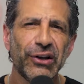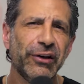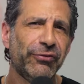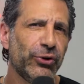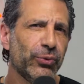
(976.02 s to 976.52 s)

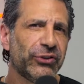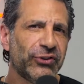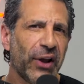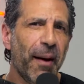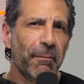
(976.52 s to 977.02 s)
If you would
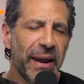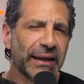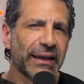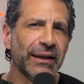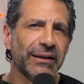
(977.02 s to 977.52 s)
stop
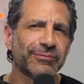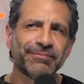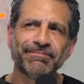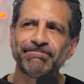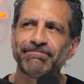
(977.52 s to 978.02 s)
making
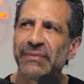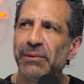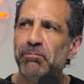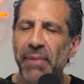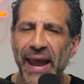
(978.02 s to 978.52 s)

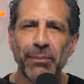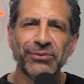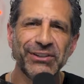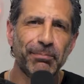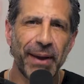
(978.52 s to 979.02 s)

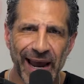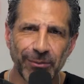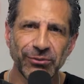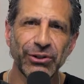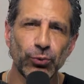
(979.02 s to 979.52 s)

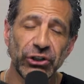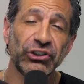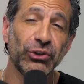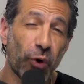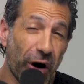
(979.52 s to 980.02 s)
mamsy-pamsy,
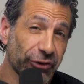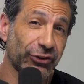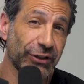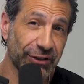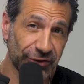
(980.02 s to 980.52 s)

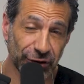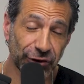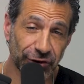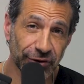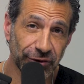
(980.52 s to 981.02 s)
wishy-washy
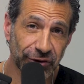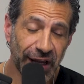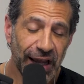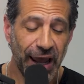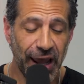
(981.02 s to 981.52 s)
decisions
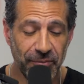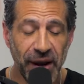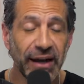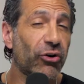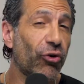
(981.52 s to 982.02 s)
and
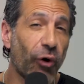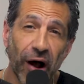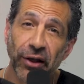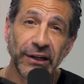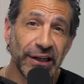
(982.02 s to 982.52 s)
make
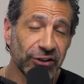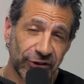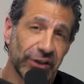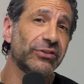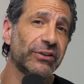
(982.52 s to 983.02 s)
quality
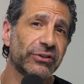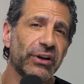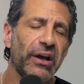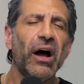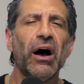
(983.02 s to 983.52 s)

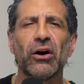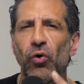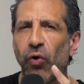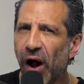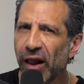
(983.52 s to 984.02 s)
decisions. A
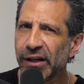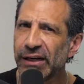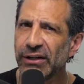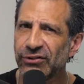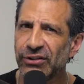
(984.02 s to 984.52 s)

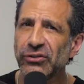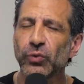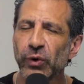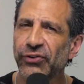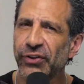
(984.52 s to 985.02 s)
quality
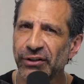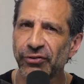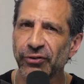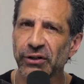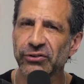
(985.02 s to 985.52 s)
decision, what's the
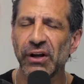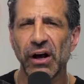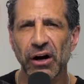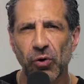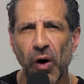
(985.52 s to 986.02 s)
difference?
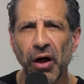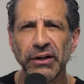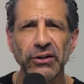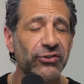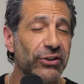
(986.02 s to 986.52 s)
A
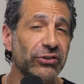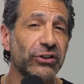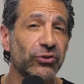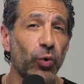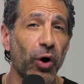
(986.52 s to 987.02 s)
quality
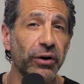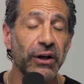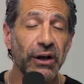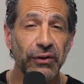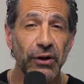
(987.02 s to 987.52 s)
decision is one
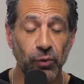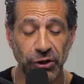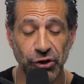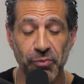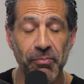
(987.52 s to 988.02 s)
that
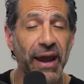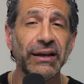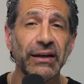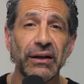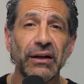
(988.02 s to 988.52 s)
when you
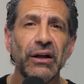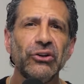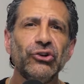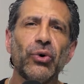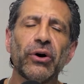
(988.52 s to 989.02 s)
make it,
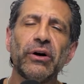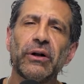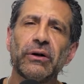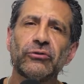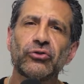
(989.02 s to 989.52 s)
you are
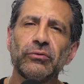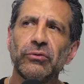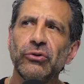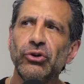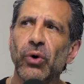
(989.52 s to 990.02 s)
gonna,
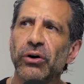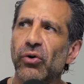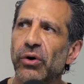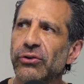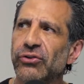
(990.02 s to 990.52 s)
you are
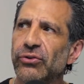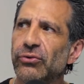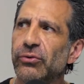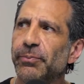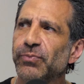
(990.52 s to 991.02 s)
going
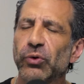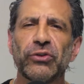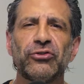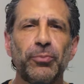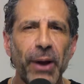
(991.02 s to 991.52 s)
to
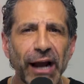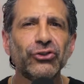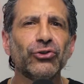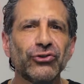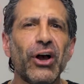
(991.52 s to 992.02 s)

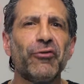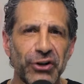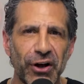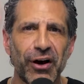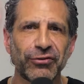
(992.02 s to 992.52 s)
respect yourself
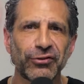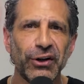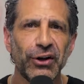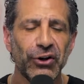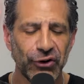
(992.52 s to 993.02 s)
enough
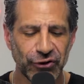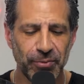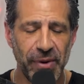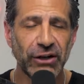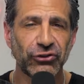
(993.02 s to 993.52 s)

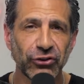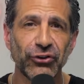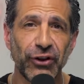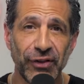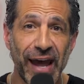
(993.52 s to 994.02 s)
to make
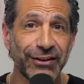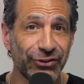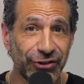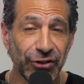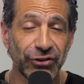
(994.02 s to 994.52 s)
sure that that
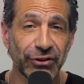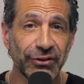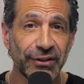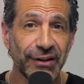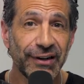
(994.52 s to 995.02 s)

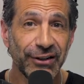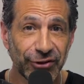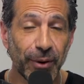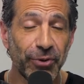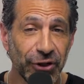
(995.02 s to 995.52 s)
decision is
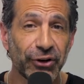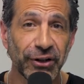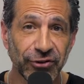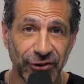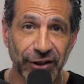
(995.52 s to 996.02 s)
something you're
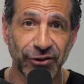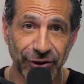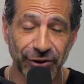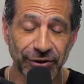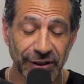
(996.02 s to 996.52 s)
gonna stick
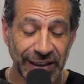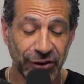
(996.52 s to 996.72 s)
to.